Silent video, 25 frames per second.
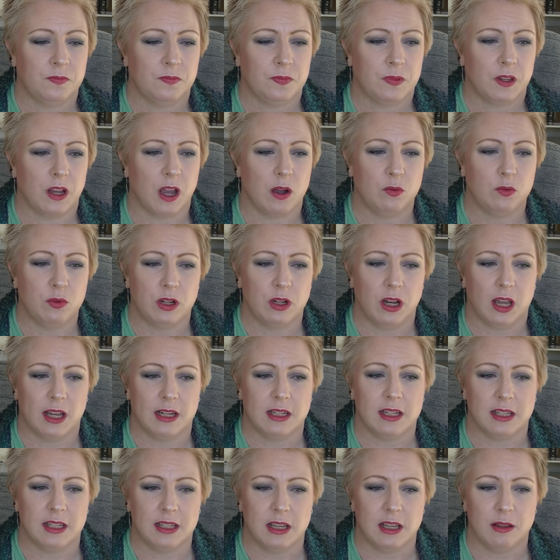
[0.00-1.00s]
I would like
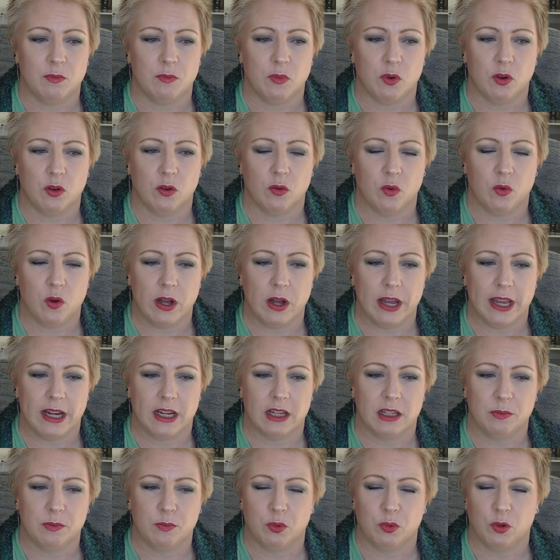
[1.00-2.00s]
to see more
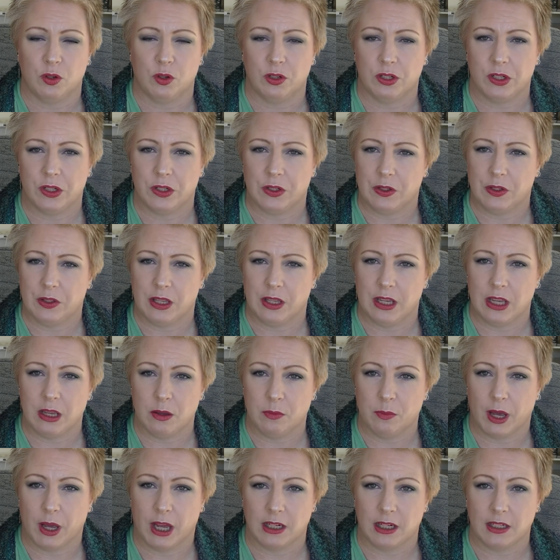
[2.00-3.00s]
awareness brought to the
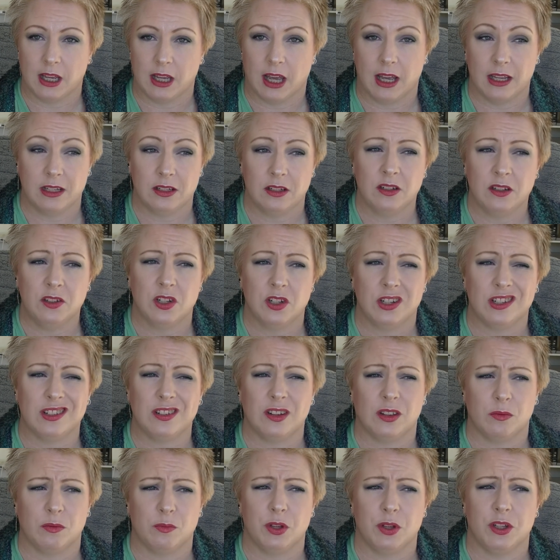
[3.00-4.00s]
impact it has, not just
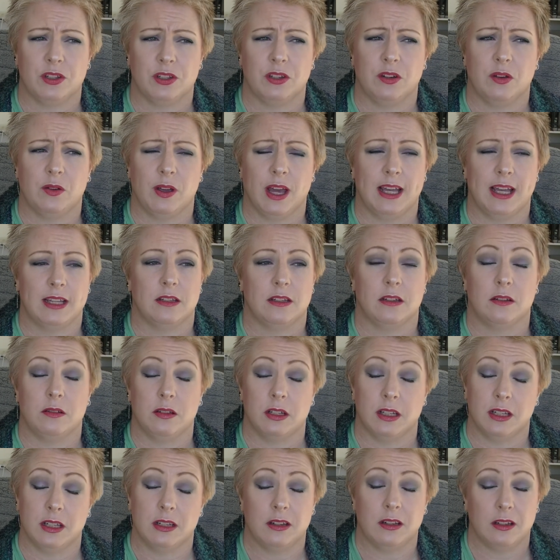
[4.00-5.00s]
on the person who has it,
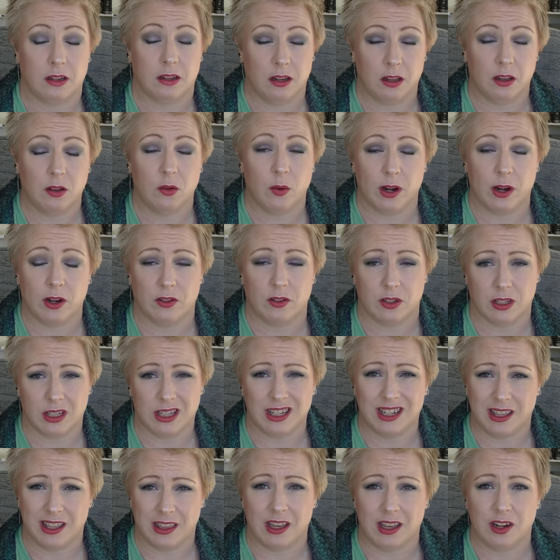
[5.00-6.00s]
because quite
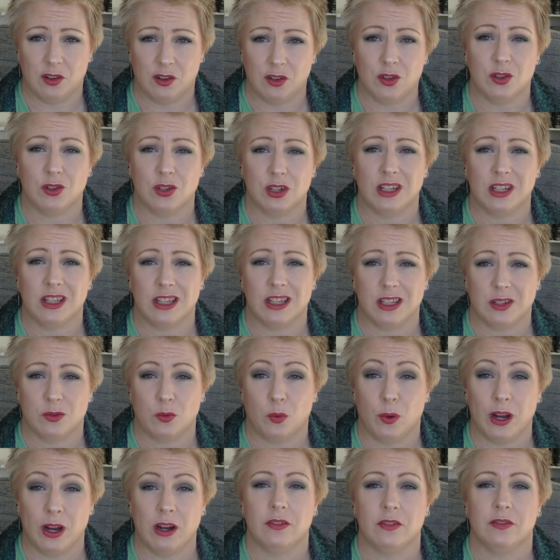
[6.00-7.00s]
honestly, they're not usually as
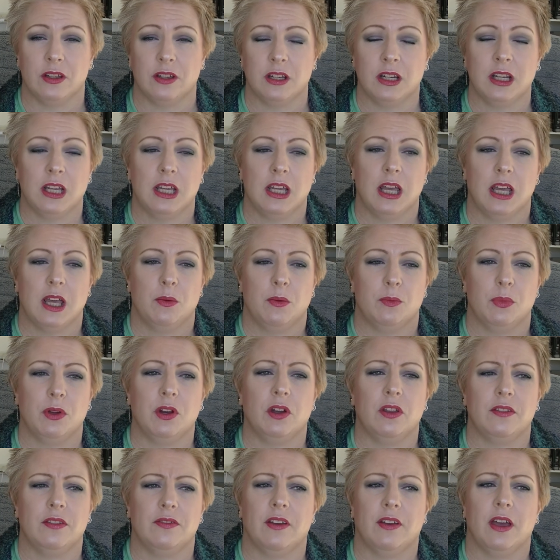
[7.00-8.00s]
aware of it, but
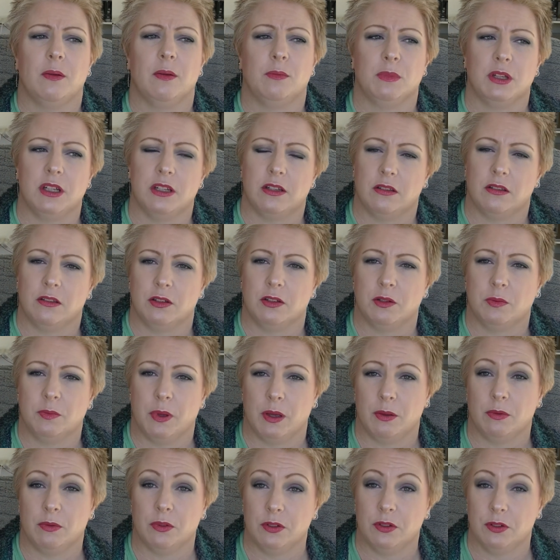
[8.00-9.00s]
on the families of those
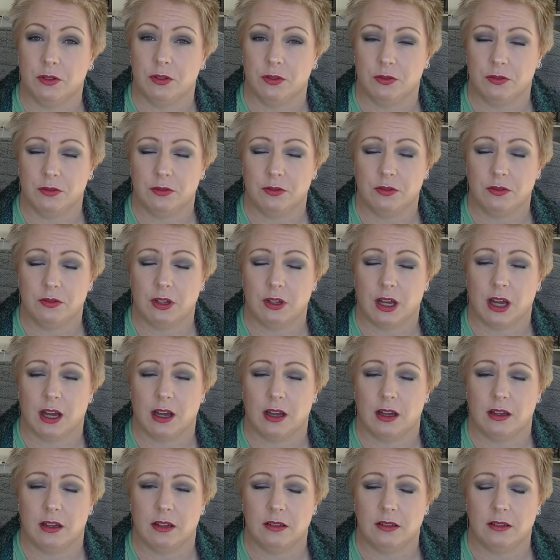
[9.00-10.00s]
people who
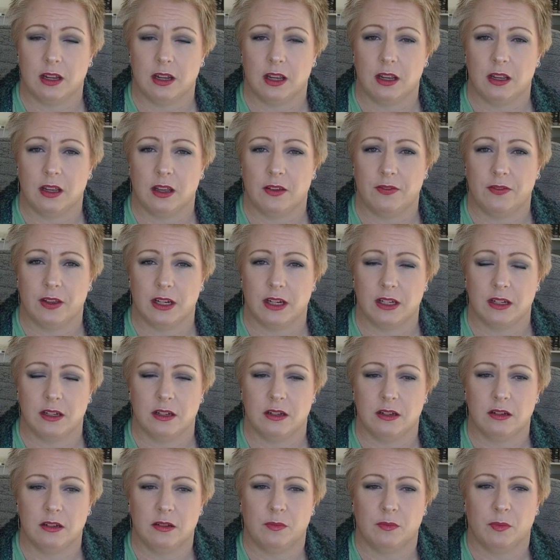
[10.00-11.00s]
are
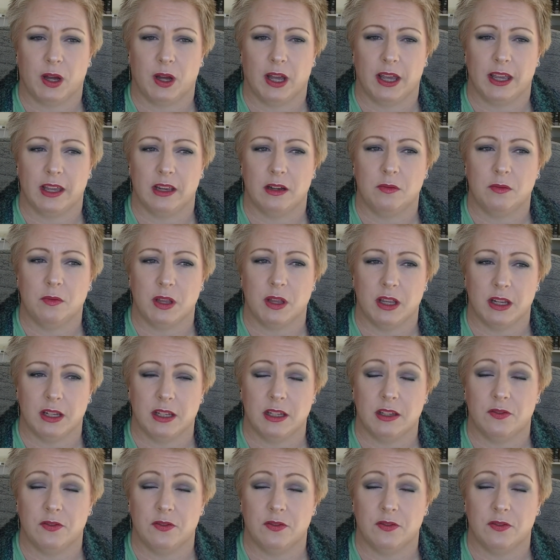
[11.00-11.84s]
affected by it. It is